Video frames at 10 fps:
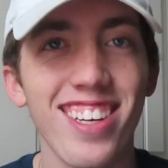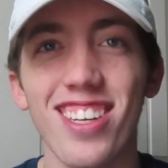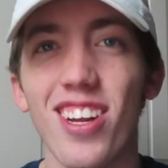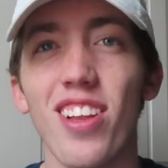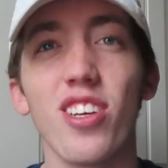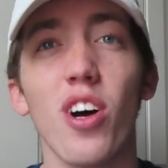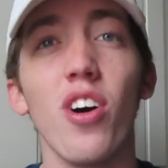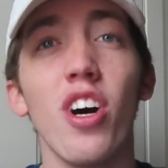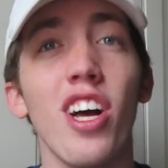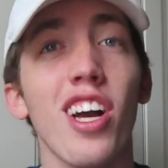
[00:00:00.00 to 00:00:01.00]
Let's
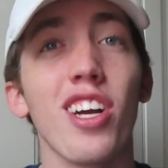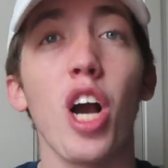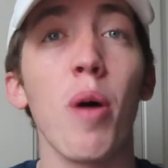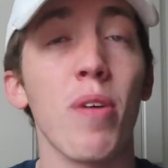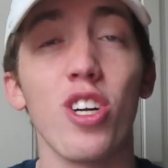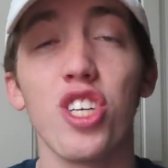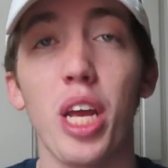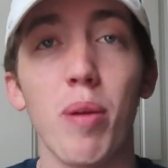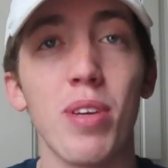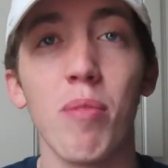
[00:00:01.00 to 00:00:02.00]
all comment our
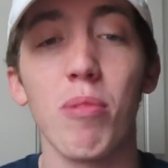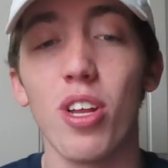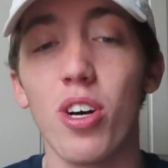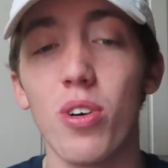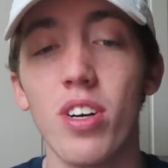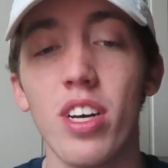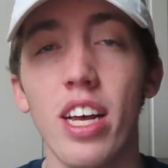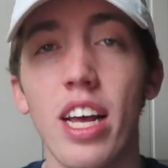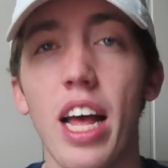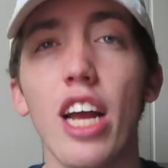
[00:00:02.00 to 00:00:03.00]
shape down below.
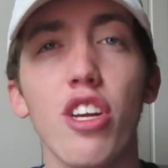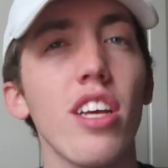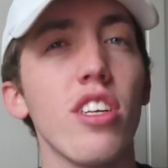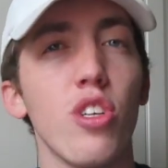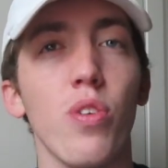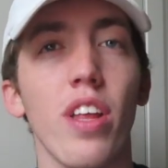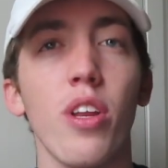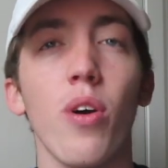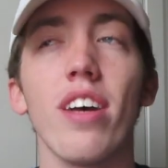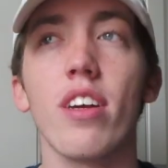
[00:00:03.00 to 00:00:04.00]
Actually, let's just do
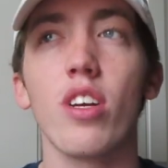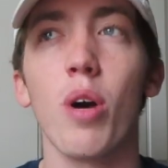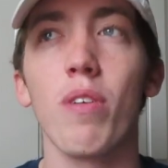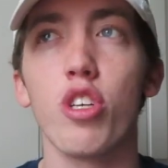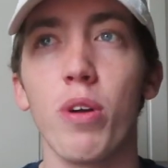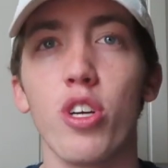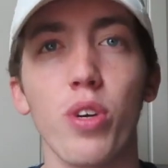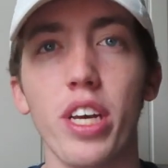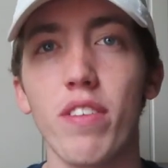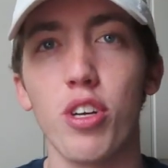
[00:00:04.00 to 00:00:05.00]
that. I said comment your
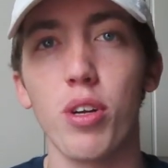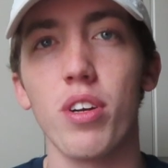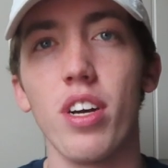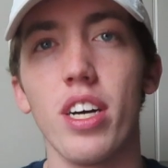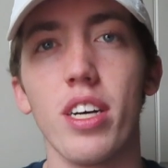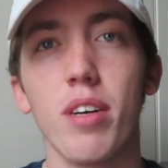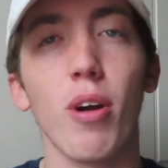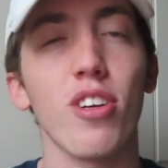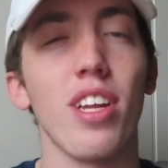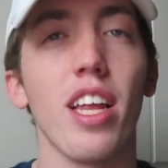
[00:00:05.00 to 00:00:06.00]
spiritual gifts and your
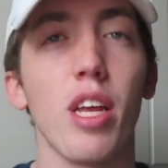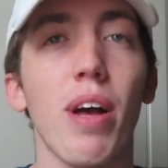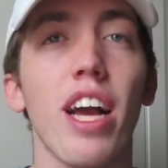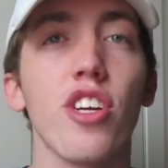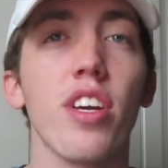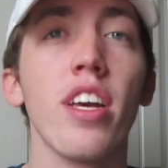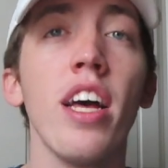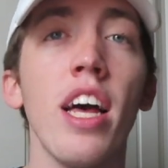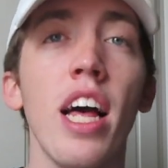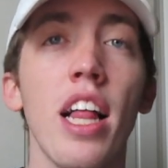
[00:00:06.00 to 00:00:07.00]
personality, but actually,
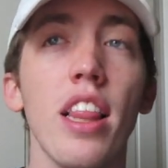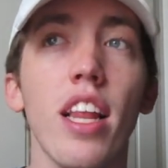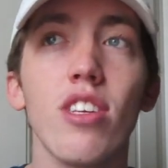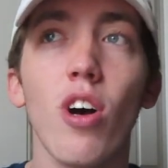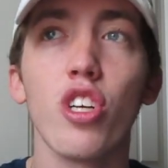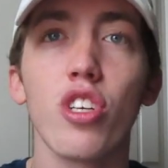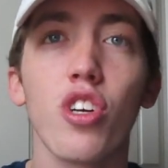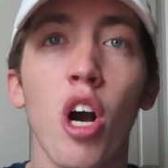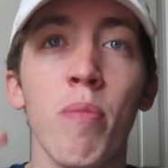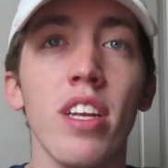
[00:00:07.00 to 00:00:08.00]
let's all just
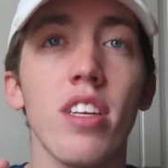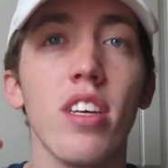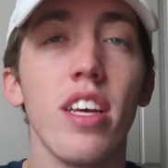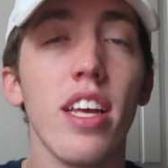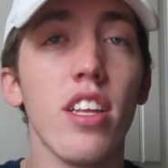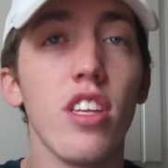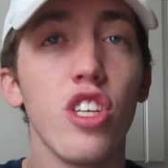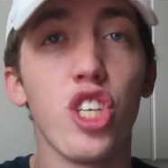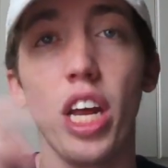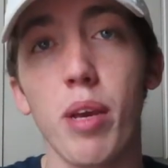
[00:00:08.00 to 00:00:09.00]
comment
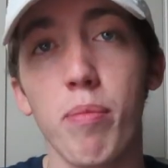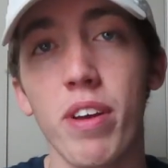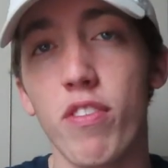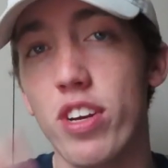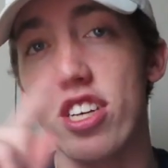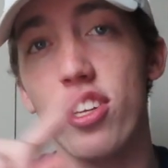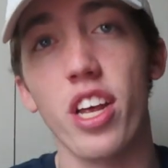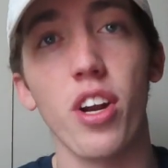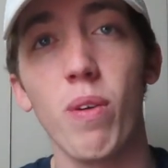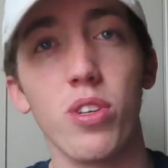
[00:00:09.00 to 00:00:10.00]
shape. And for each
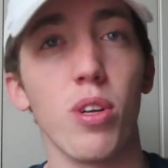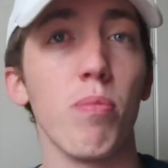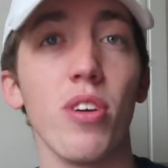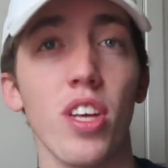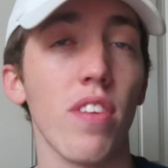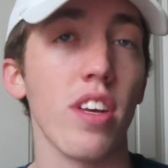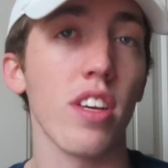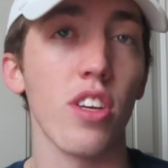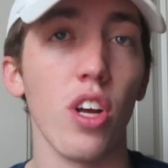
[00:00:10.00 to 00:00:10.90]
letter, I want you to put something.